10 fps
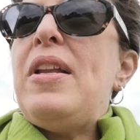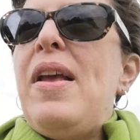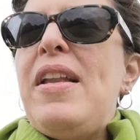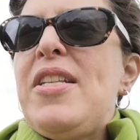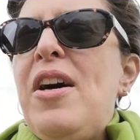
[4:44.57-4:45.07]

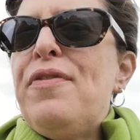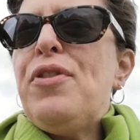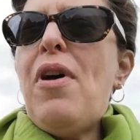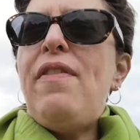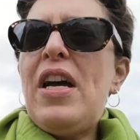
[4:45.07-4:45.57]
it's
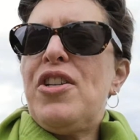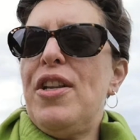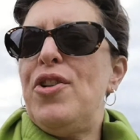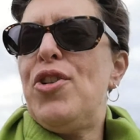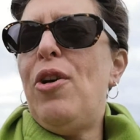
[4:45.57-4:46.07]
after I've
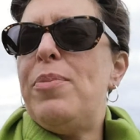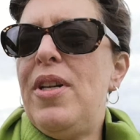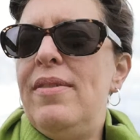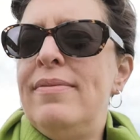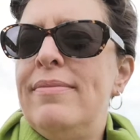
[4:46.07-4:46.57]
actually shopped
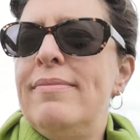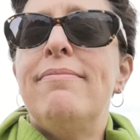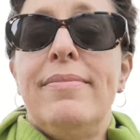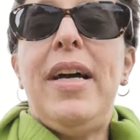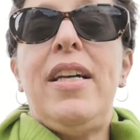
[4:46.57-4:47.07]

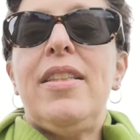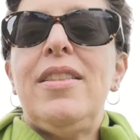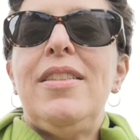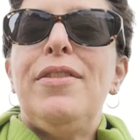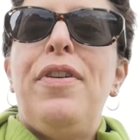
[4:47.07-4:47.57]
at
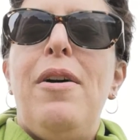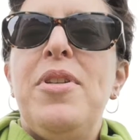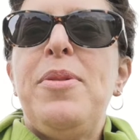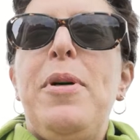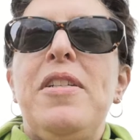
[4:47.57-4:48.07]
the
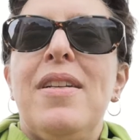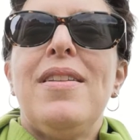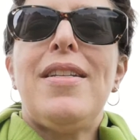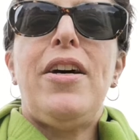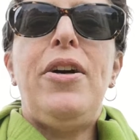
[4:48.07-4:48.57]
farmers market.
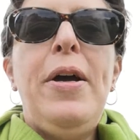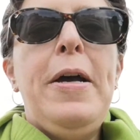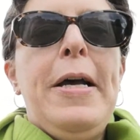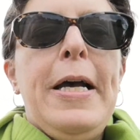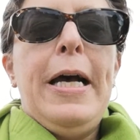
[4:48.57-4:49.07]
So
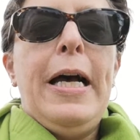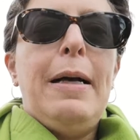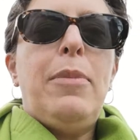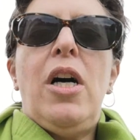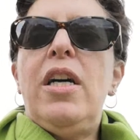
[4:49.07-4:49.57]

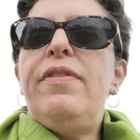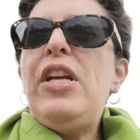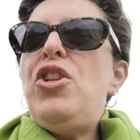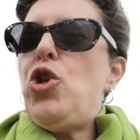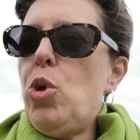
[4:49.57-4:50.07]
I've
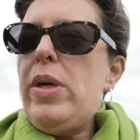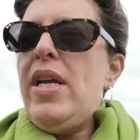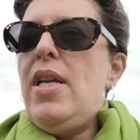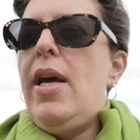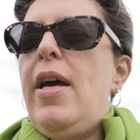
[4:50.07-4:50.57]

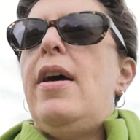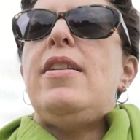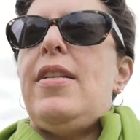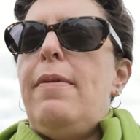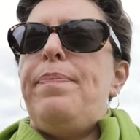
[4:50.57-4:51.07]
enjoyed
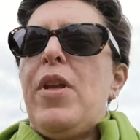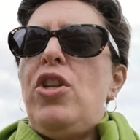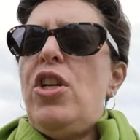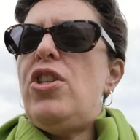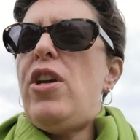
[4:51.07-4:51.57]
some
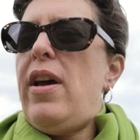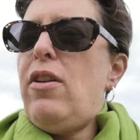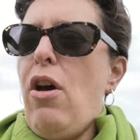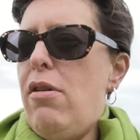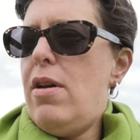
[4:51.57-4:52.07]
ginger and
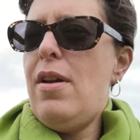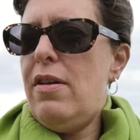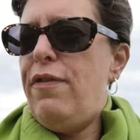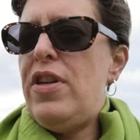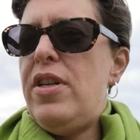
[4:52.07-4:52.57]
coconut
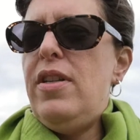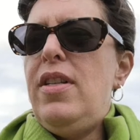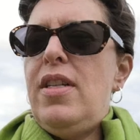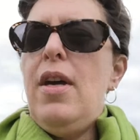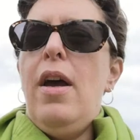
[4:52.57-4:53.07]

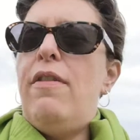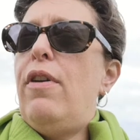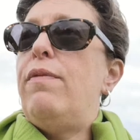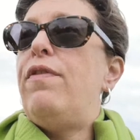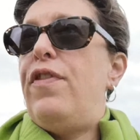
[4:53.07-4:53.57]
fritters
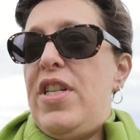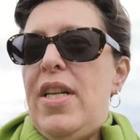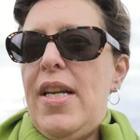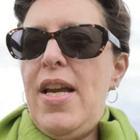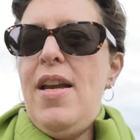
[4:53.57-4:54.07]
from
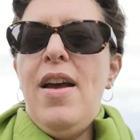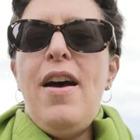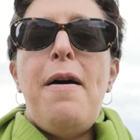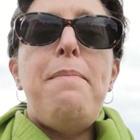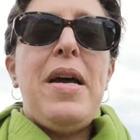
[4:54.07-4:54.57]
Fritaly,
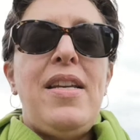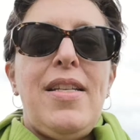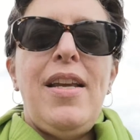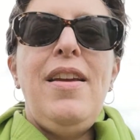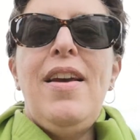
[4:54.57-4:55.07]

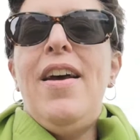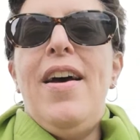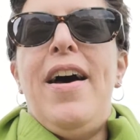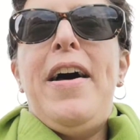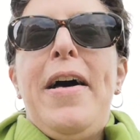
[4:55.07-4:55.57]
amazing.
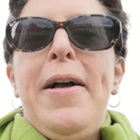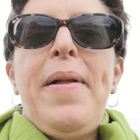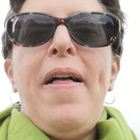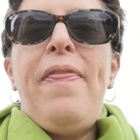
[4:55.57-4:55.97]
Now